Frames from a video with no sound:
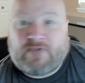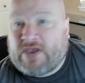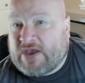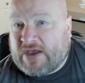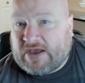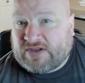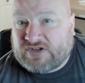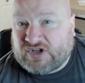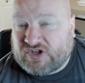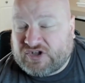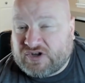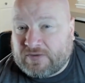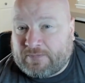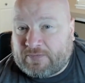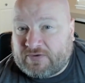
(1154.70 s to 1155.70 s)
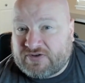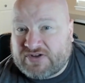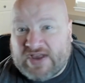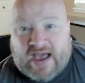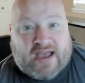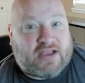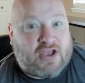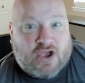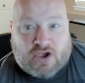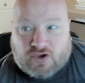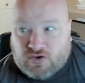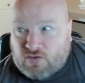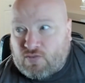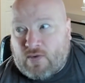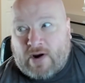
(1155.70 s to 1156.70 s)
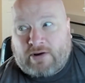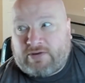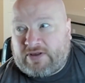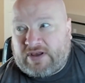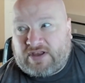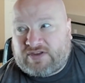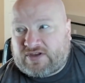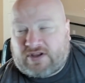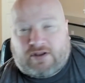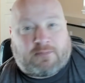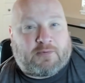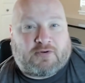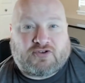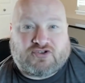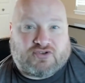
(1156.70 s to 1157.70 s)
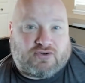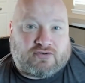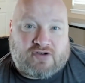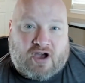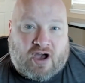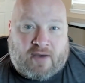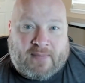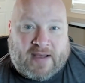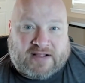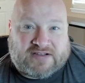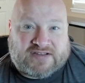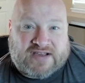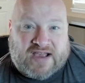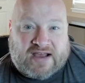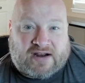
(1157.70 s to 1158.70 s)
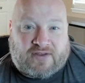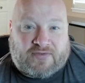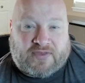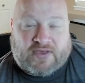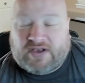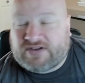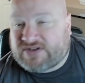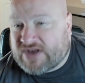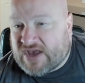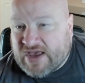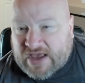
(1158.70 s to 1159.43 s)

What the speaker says: It's as simple as that. You rarely get to the personal combat side of things.